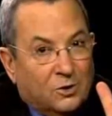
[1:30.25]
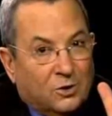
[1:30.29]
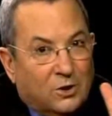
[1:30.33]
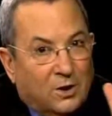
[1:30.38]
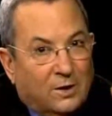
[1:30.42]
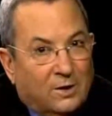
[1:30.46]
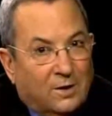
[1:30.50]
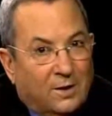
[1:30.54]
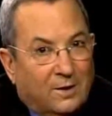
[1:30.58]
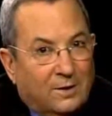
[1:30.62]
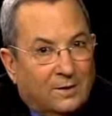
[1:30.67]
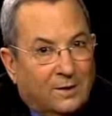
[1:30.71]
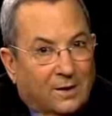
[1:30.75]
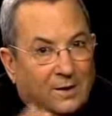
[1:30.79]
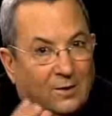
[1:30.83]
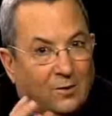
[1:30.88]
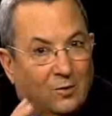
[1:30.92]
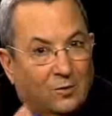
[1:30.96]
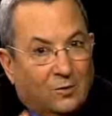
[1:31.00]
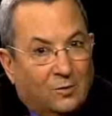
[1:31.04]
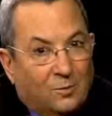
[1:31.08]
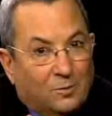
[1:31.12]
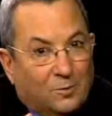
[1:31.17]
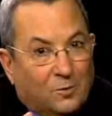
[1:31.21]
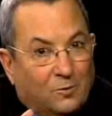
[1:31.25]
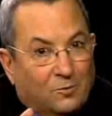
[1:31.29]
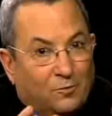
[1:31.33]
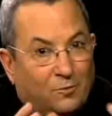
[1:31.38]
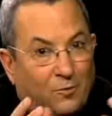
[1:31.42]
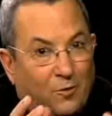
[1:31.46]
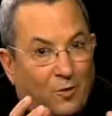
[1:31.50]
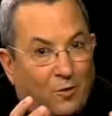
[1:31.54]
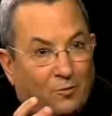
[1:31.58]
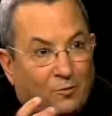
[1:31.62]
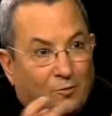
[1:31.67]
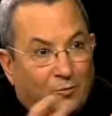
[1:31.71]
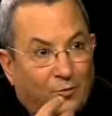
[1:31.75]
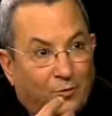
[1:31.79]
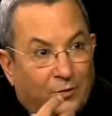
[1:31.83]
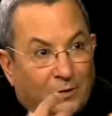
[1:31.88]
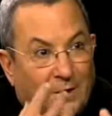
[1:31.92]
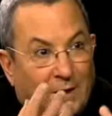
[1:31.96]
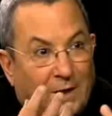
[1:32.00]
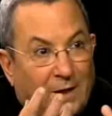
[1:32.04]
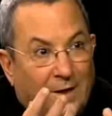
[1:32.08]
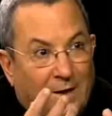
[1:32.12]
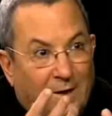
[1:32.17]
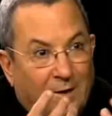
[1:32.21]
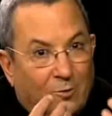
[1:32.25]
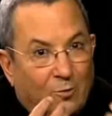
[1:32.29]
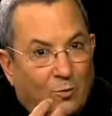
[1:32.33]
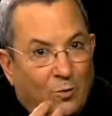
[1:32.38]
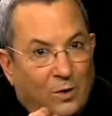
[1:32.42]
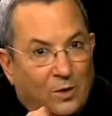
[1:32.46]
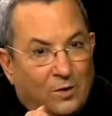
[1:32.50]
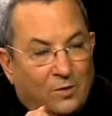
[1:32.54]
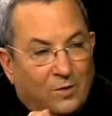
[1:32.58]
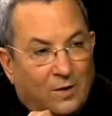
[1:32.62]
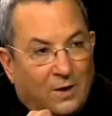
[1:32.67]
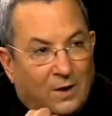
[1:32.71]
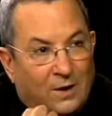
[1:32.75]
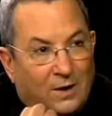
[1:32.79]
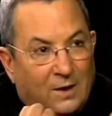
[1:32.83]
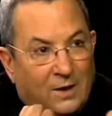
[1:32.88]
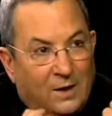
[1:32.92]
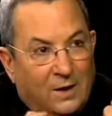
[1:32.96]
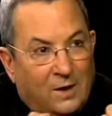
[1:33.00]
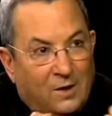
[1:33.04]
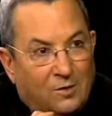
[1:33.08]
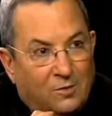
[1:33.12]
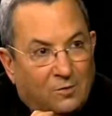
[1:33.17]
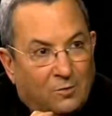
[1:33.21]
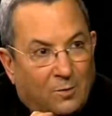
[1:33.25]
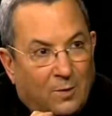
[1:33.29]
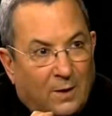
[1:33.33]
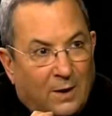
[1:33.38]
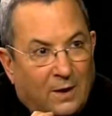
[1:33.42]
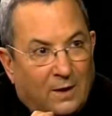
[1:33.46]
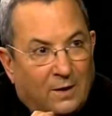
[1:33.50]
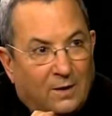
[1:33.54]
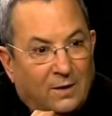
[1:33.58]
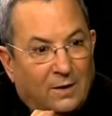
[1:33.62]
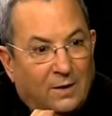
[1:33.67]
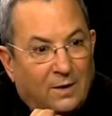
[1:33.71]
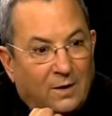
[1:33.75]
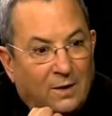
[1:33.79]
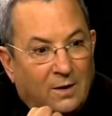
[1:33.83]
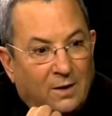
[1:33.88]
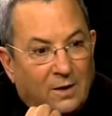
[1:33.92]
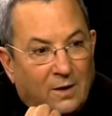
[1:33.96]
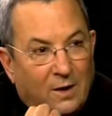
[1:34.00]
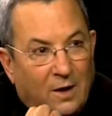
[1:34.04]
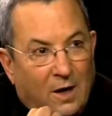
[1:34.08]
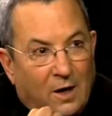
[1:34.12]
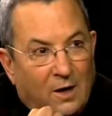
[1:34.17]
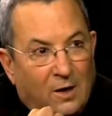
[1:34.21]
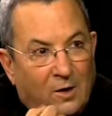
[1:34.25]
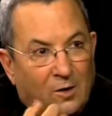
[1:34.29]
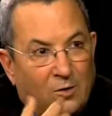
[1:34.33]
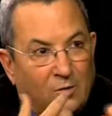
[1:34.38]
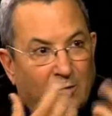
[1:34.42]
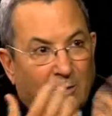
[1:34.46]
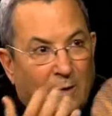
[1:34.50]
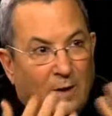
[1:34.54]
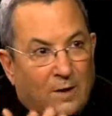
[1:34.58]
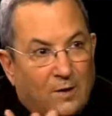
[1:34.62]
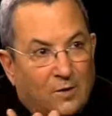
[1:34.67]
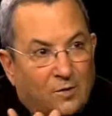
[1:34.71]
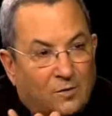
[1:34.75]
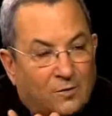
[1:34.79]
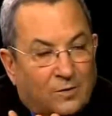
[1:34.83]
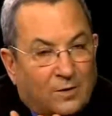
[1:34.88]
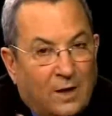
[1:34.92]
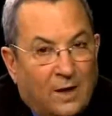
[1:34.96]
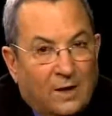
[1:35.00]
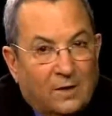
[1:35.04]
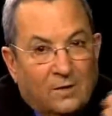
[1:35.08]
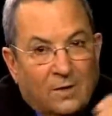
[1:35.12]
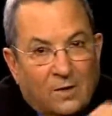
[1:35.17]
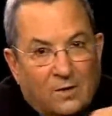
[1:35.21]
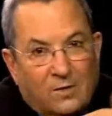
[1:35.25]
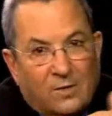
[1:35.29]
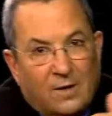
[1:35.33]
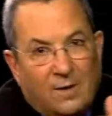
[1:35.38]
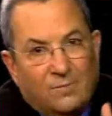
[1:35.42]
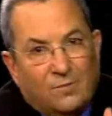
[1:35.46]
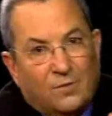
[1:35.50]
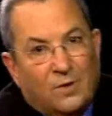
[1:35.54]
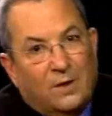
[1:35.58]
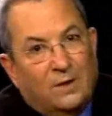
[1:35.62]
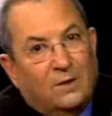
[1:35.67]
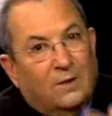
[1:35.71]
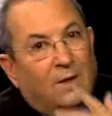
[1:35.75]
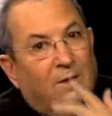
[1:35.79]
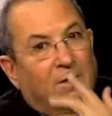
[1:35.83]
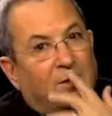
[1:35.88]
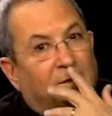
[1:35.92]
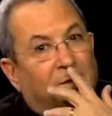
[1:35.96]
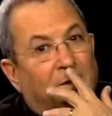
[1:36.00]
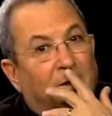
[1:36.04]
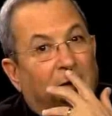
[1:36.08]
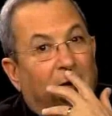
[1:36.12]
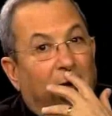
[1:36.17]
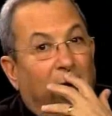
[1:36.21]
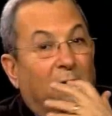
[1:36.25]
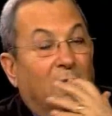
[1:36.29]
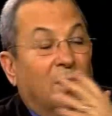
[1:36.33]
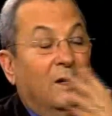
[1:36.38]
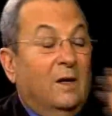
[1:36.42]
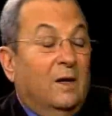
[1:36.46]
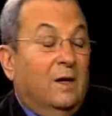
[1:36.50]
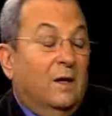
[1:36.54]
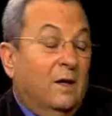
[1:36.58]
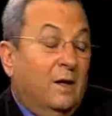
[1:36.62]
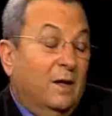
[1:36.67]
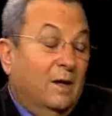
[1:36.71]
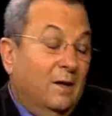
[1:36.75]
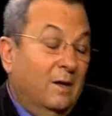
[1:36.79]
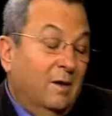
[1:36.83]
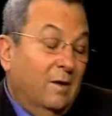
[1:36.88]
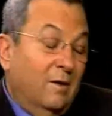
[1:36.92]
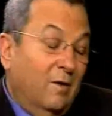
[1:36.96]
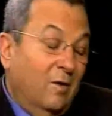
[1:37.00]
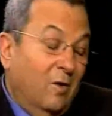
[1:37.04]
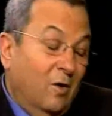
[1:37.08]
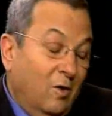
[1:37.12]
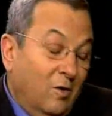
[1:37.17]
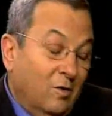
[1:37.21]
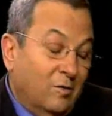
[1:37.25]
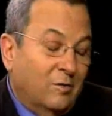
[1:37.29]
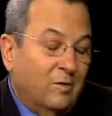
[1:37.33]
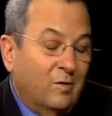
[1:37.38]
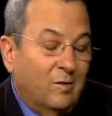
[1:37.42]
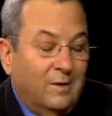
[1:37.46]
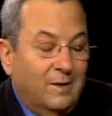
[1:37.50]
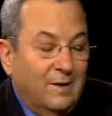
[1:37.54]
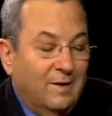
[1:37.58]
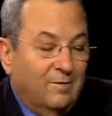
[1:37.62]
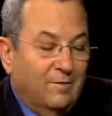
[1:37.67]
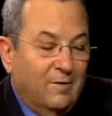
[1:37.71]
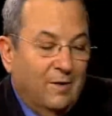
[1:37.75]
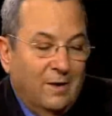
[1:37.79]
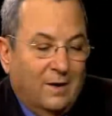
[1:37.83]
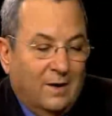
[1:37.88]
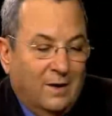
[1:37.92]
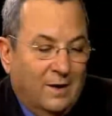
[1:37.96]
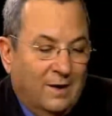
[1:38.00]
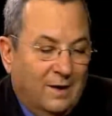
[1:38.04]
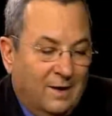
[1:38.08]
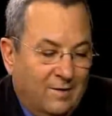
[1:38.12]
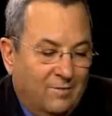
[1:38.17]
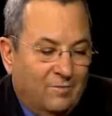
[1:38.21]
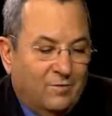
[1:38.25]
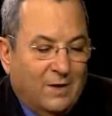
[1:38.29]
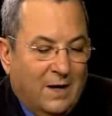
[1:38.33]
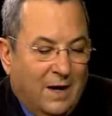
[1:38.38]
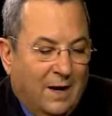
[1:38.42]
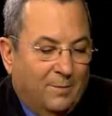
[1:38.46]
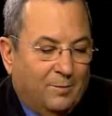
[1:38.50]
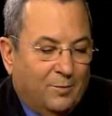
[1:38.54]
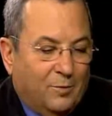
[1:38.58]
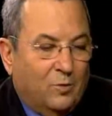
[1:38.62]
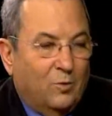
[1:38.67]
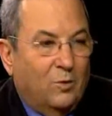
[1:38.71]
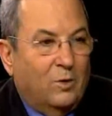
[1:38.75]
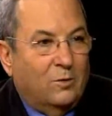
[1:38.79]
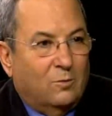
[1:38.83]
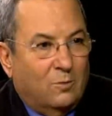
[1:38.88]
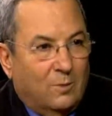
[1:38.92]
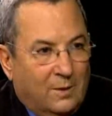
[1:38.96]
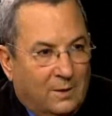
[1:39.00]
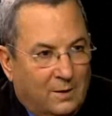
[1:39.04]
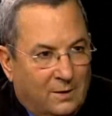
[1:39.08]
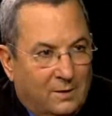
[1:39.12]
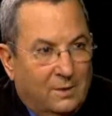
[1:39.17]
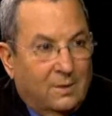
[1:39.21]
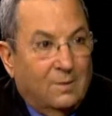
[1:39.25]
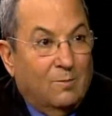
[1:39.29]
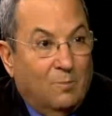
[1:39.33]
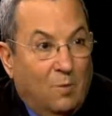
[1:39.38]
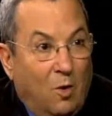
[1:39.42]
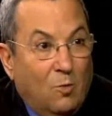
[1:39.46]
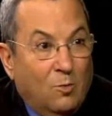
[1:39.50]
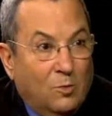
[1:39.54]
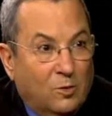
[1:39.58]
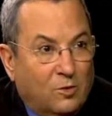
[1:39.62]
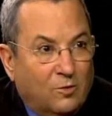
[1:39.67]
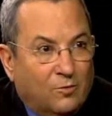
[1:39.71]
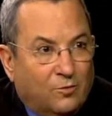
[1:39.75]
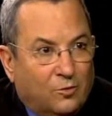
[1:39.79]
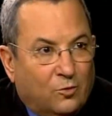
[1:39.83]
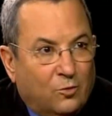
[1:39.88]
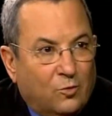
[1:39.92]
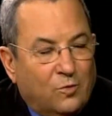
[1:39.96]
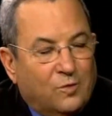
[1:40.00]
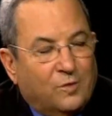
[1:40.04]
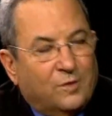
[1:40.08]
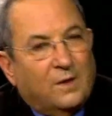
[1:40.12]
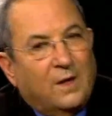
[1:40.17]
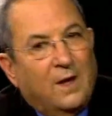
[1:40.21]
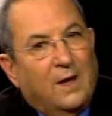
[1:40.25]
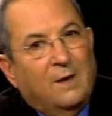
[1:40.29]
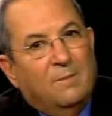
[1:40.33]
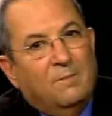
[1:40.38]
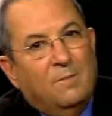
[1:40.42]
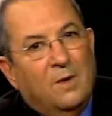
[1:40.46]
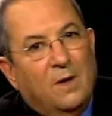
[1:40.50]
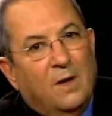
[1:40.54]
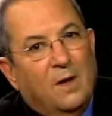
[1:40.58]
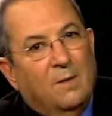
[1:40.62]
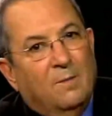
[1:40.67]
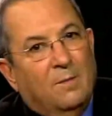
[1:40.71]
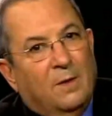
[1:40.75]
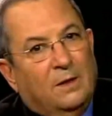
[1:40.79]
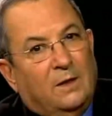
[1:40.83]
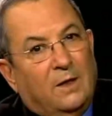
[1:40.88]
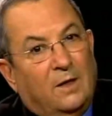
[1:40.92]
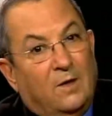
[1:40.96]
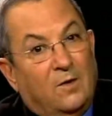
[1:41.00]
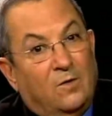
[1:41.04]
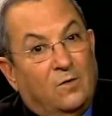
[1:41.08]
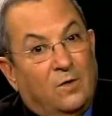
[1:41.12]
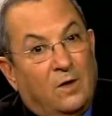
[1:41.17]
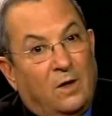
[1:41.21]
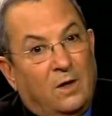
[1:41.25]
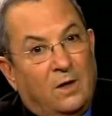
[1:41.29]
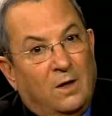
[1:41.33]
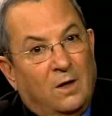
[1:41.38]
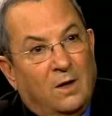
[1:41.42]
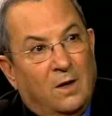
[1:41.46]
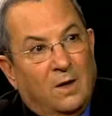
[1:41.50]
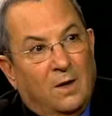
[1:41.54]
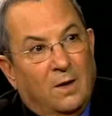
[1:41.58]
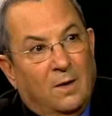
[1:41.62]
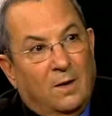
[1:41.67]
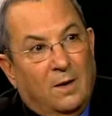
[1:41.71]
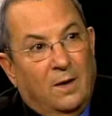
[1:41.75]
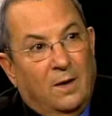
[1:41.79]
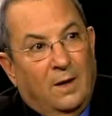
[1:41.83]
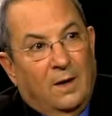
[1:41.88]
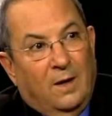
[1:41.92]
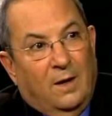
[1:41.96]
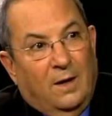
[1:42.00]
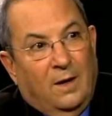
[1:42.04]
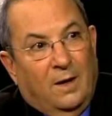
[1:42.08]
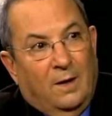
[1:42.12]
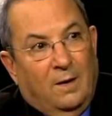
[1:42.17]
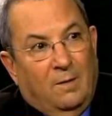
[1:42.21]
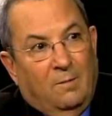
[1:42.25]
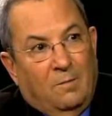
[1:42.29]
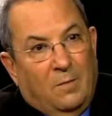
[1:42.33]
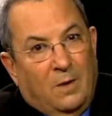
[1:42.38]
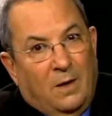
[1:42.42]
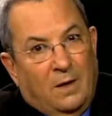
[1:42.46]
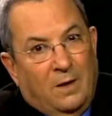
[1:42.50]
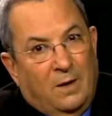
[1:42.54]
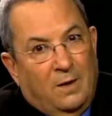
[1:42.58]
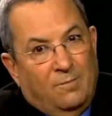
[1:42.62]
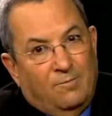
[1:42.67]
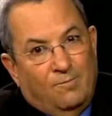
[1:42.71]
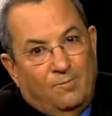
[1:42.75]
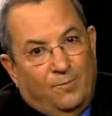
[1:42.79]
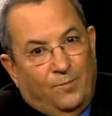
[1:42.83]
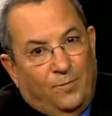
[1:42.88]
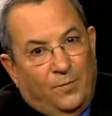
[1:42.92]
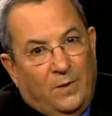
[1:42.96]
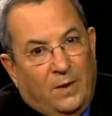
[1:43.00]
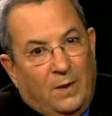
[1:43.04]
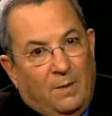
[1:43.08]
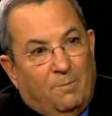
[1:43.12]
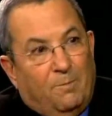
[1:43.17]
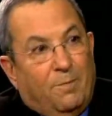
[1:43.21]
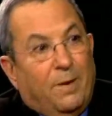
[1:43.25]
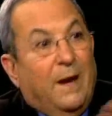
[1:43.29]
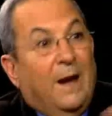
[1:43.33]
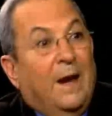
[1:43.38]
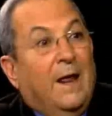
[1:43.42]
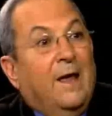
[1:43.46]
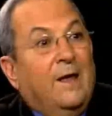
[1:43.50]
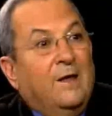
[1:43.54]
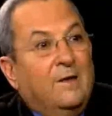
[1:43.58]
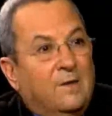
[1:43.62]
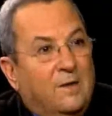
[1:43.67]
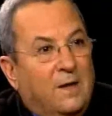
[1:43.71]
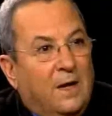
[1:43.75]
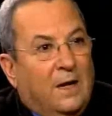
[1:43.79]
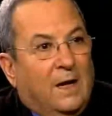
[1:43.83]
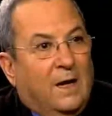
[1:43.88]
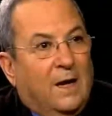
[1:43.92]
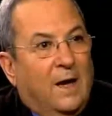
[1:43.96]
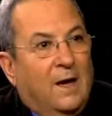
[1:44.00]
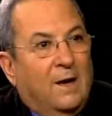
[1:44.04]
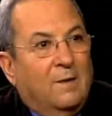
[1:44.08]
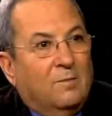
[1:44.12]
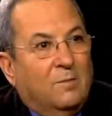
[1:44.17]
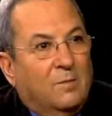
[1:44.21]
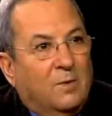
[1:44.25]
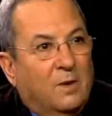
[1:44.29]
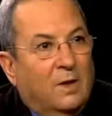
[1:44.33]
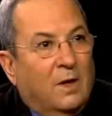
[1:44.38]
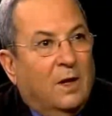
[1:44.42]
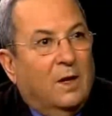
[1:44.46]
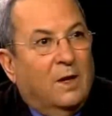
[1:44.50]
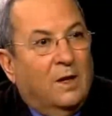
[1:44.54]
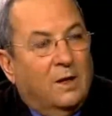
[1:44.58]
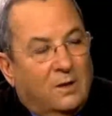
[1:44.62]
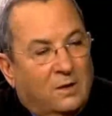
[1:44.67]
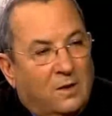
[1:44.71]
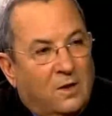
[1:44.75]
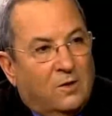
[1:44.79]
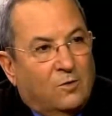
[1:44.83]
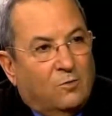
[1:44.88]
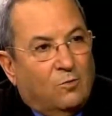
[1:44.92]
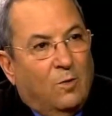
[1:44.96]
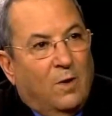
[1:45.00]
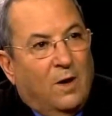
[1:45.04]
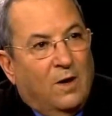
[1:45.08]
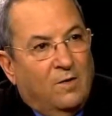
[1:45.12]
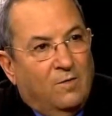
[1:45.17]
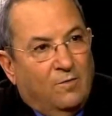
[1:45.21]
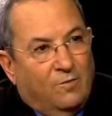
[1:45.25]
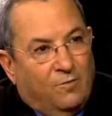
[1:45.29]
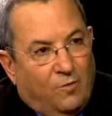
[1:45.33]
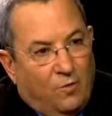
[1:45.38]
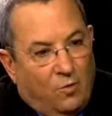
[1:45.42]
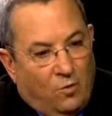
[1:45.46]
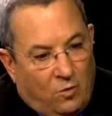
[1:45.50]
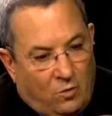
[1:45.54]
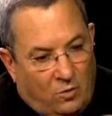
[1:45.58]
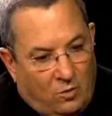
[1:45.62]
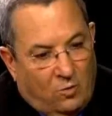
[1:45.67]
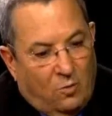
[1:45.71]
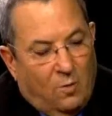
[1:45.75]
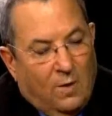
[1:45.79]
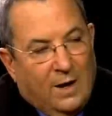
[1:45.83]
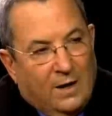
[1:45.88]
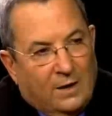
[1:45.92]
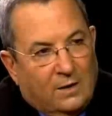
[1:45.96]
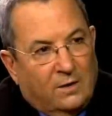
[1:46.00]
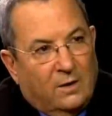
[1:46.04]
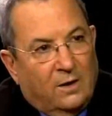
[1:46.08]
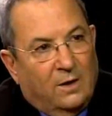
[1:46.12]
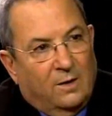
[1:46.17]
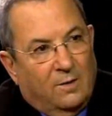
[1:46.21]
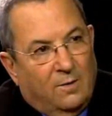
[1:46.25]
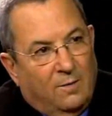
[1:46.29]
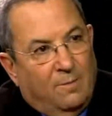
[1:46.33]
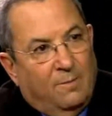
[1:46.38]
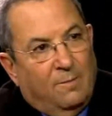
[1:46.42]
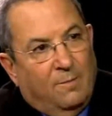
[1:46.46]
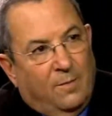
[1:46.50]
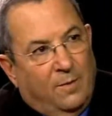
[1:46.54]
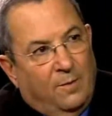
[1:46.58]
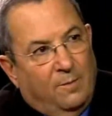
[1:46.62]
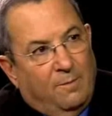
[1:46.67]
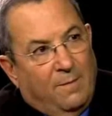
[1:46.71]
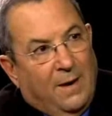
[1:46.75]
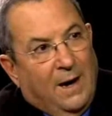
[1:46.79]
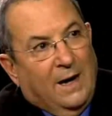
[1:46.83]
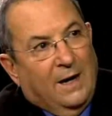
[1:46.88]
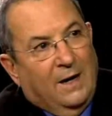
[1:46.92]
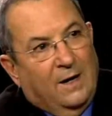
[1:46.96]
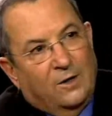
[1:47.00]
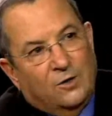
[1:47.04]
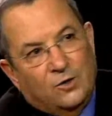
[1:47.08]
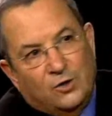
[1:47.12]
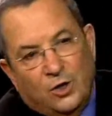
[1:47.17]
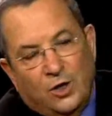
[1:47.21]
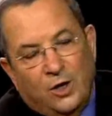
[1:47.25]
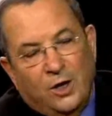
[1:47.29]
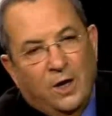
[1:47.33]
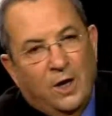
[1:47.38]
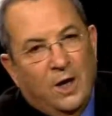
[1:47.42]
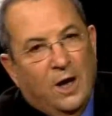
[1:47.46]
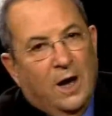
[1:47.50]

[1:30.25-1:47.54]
general the concept of dealing with an Israeli state. That's something that he never lived up to it when the moment of truth came, but at least he played the game this way for quite a mileage.